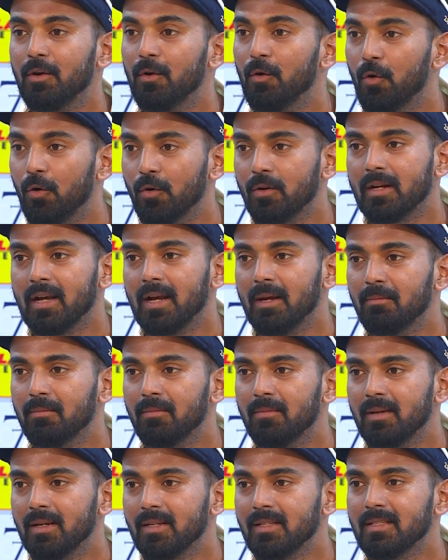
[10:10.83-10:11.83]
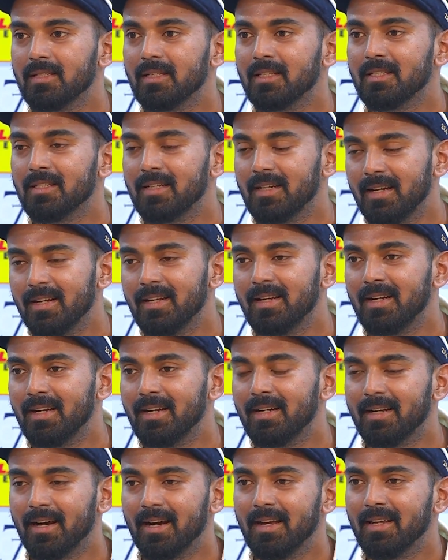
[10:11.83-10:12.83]
a long time is really,
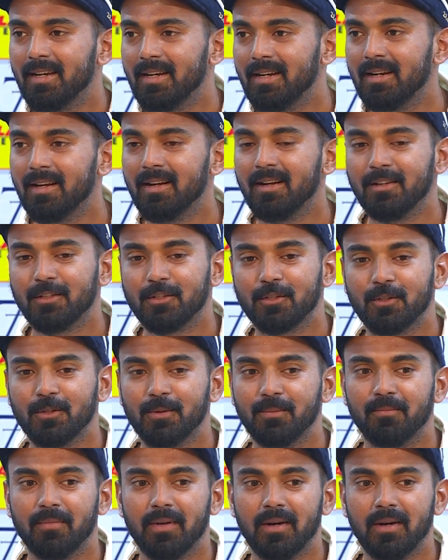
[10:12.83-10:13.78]
really tiring. So